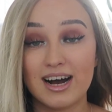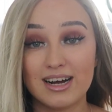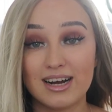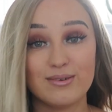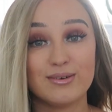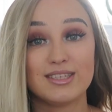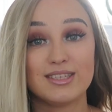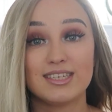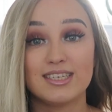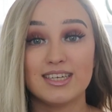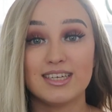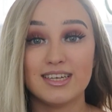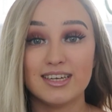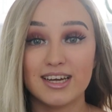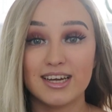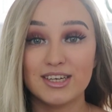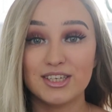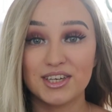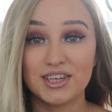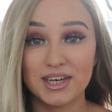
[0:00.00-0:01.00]
I was a
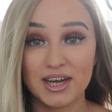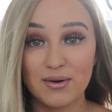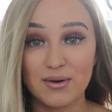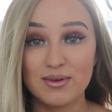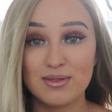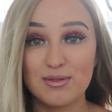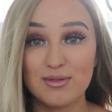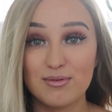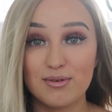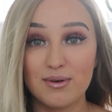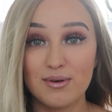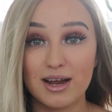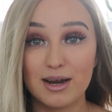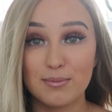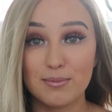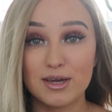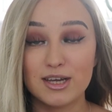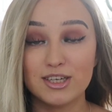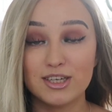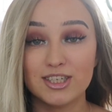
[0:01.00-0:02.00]
teenager going through
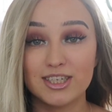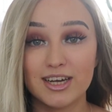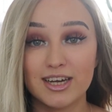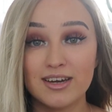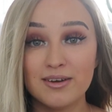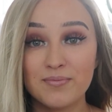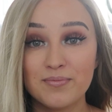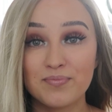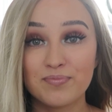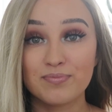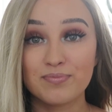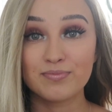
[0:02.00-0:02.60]
alopecia.